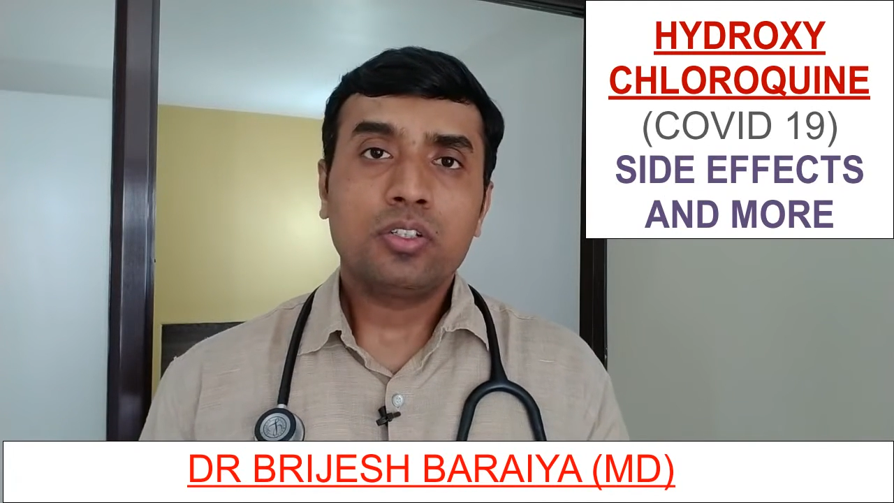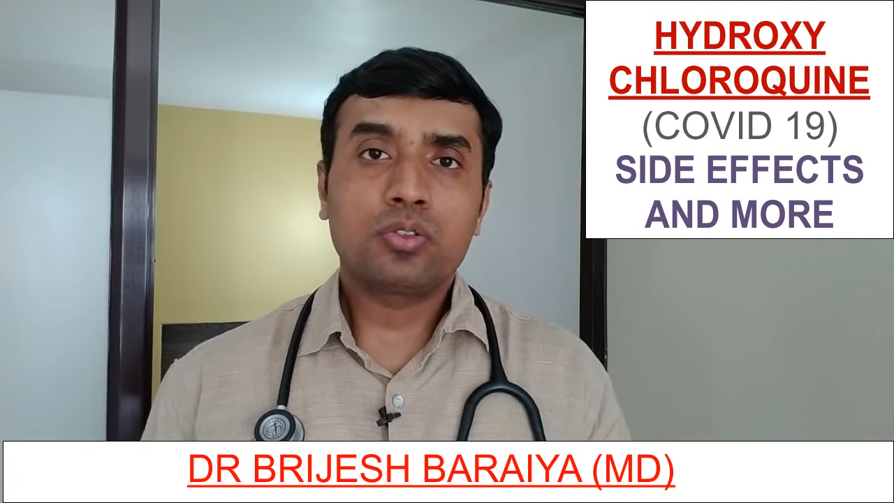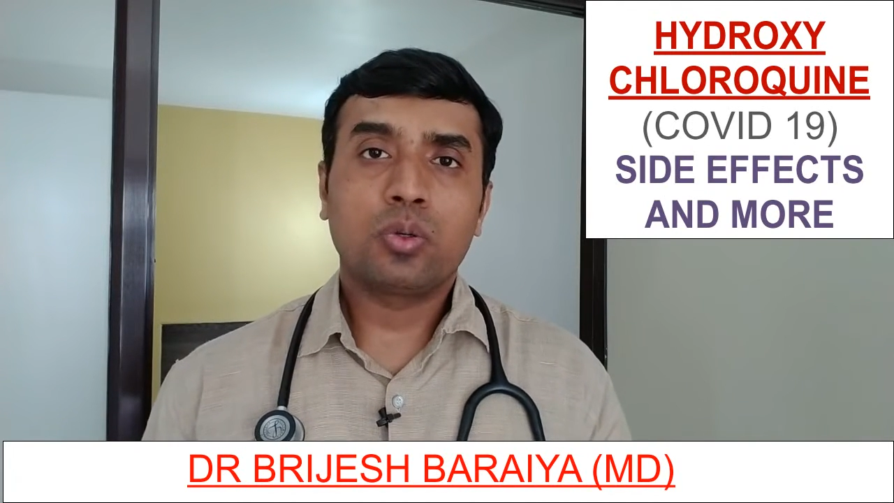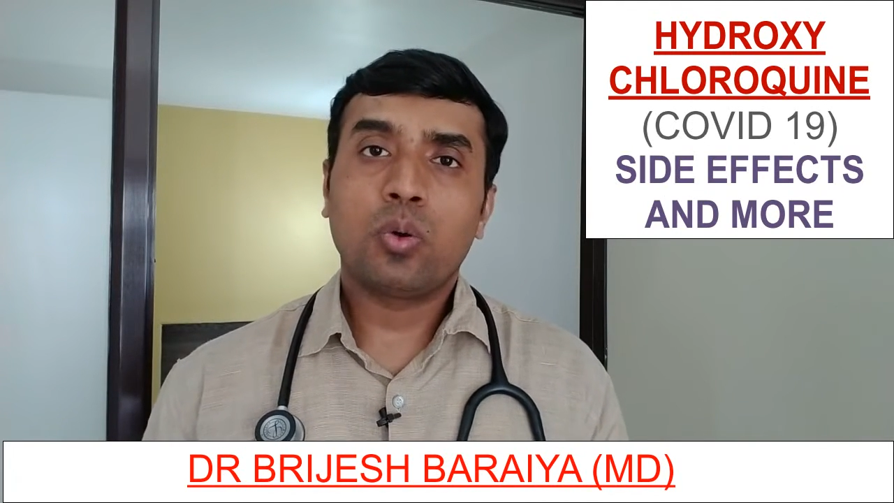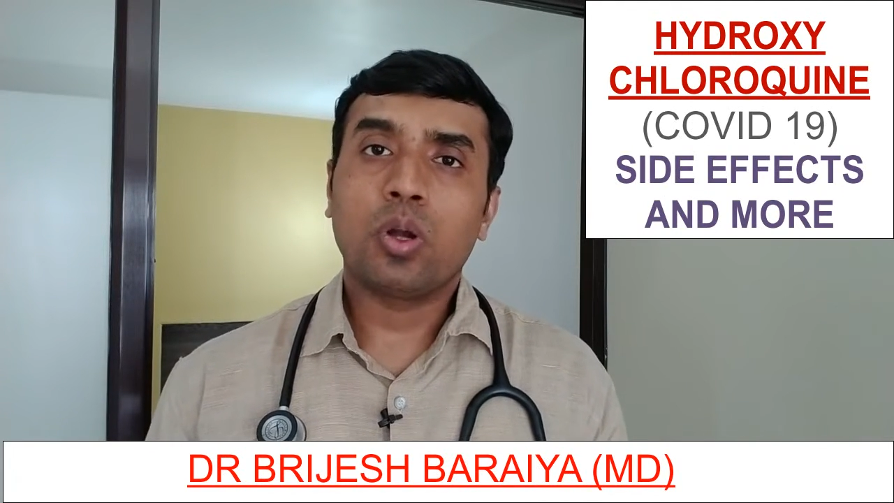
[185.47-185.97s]

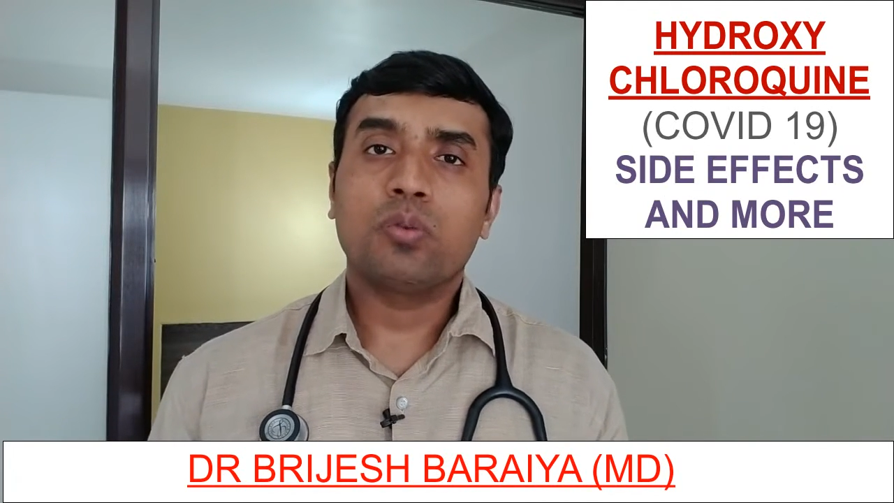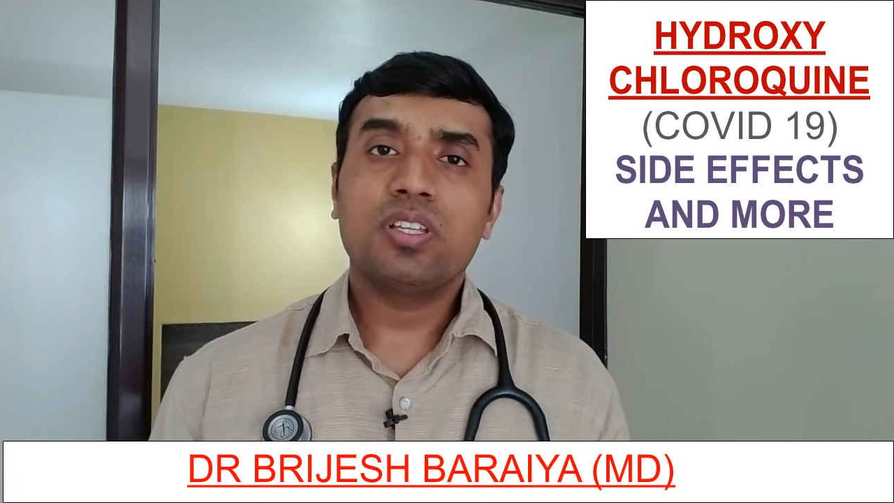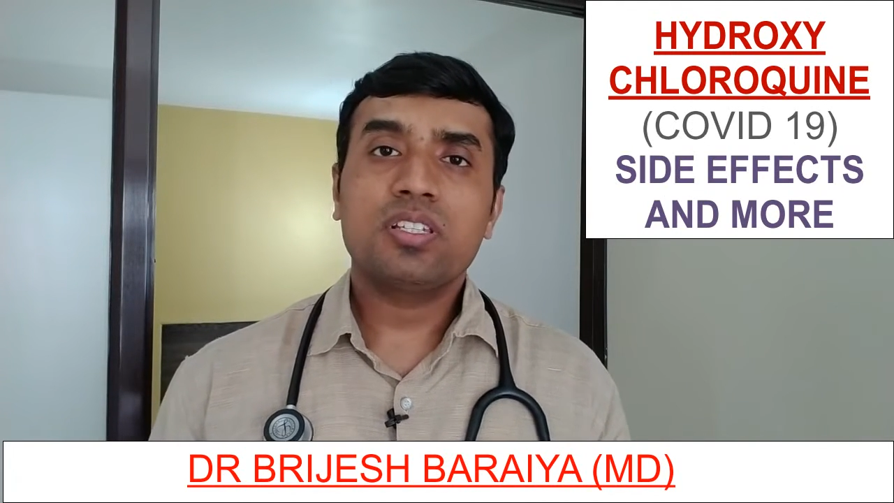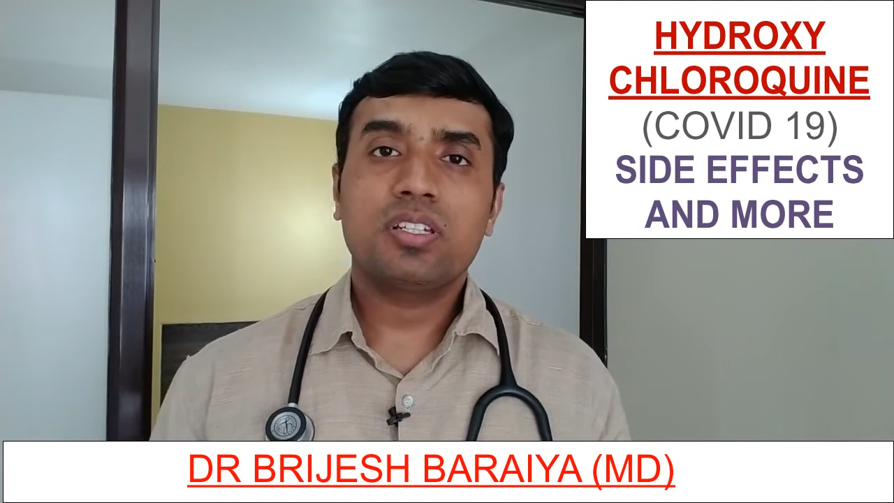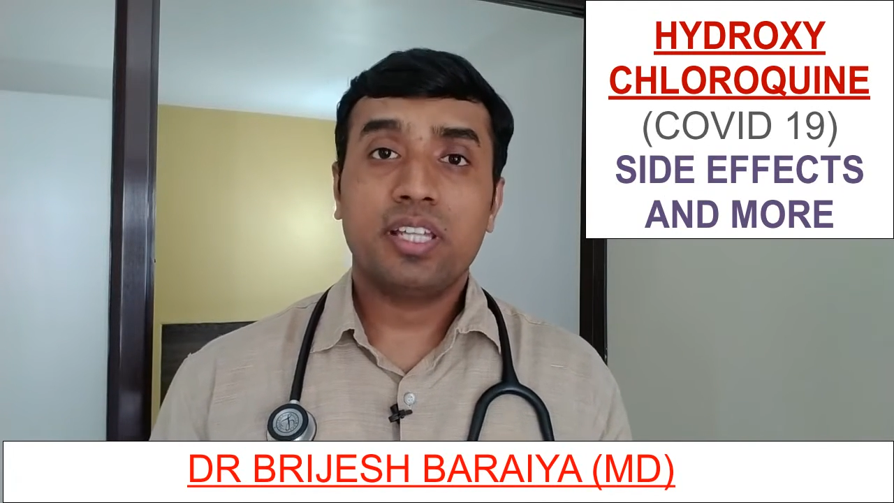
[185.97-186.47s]
So
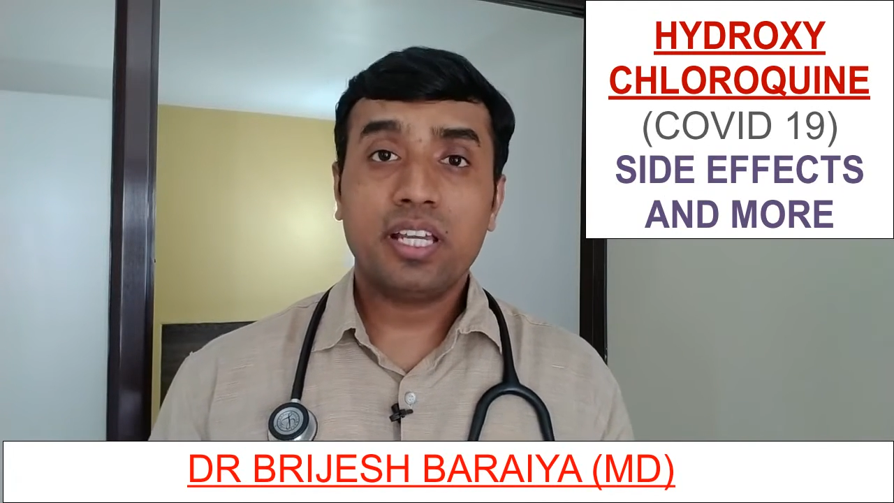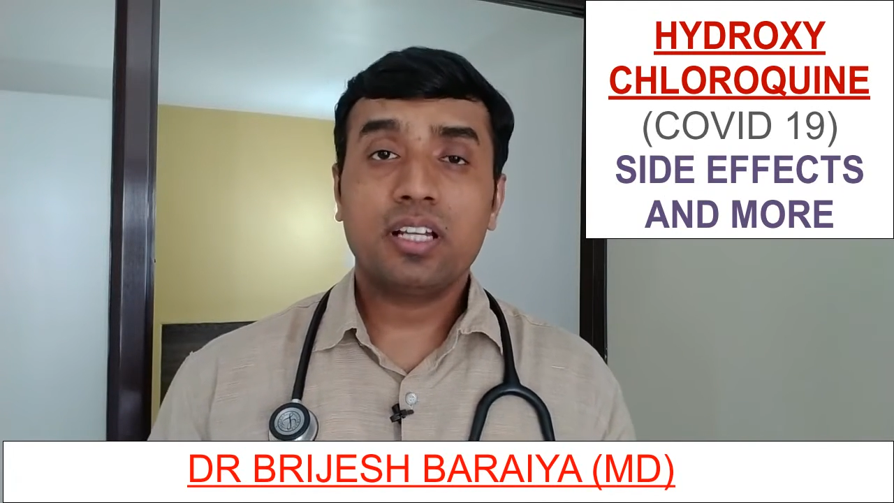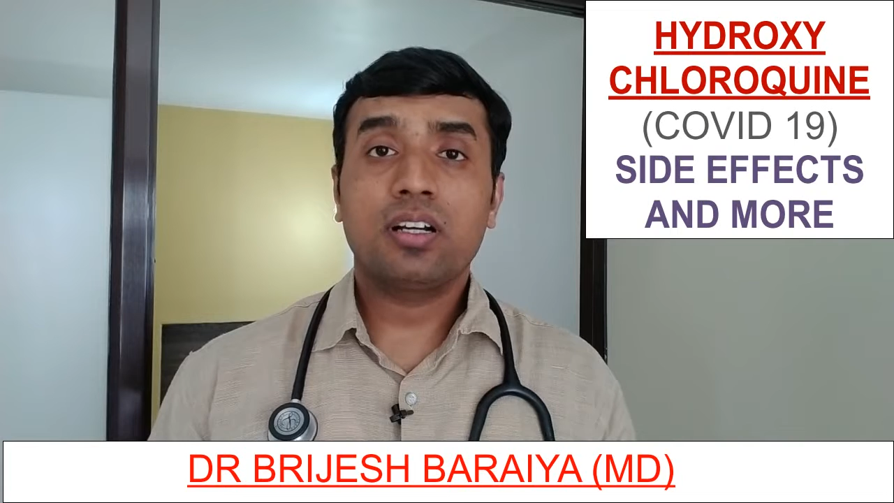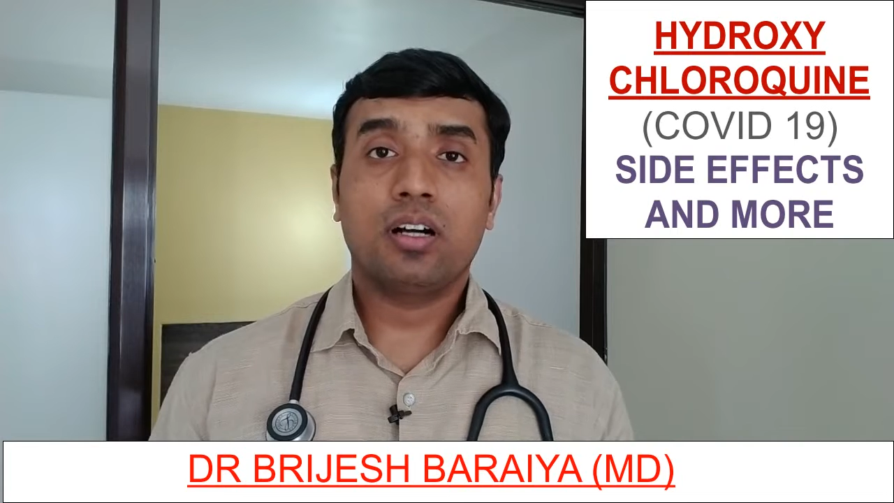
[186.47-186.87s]
always take